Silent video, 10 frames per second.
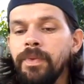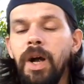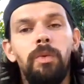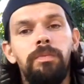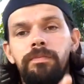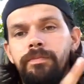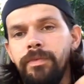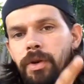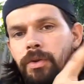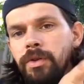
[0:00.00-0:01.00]
I'll
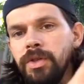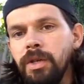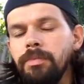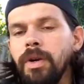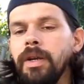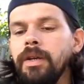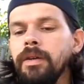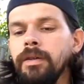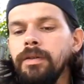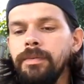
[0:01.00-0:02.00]
throw those up right
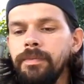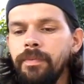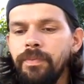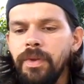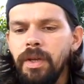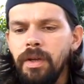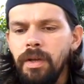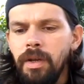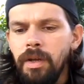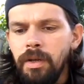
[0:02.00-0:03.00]
here.
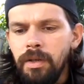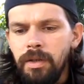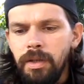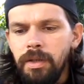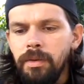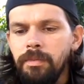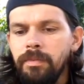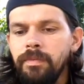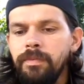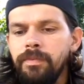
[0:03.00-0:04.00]

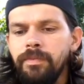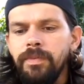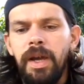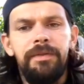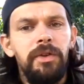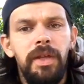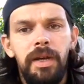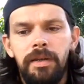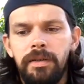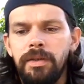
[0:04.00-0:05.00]
After
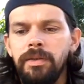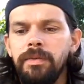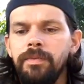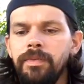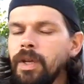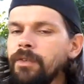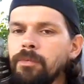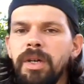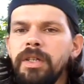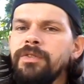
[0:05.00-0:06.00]
that,
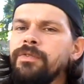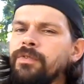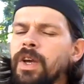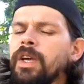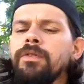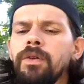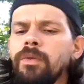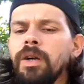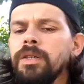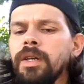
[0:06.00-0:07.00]
everybody's favorite
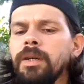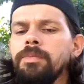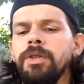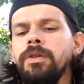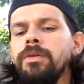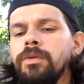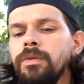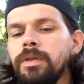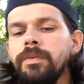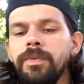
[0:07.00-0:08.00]
rock type to
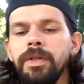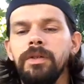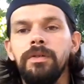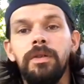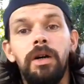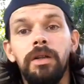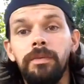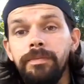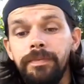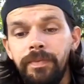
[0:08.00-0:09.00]
use is Golem,